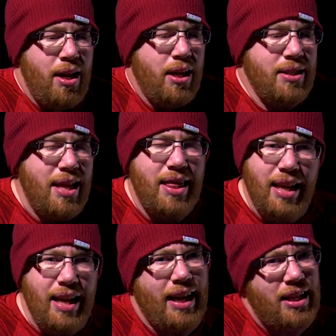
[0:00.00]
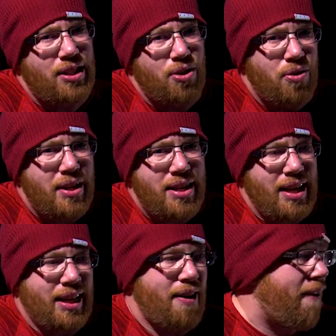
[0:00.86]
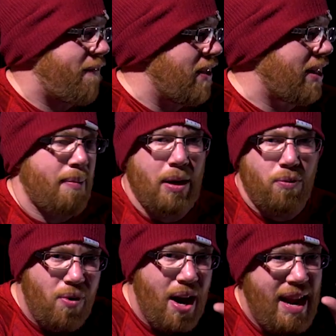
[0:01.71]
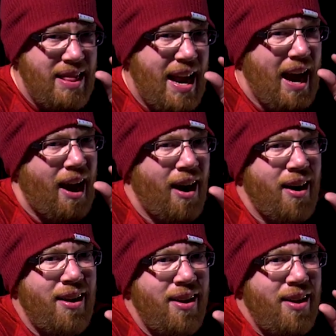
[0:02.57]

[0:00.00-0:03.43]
Because I think I can do this. Like I feel like I'm like right there.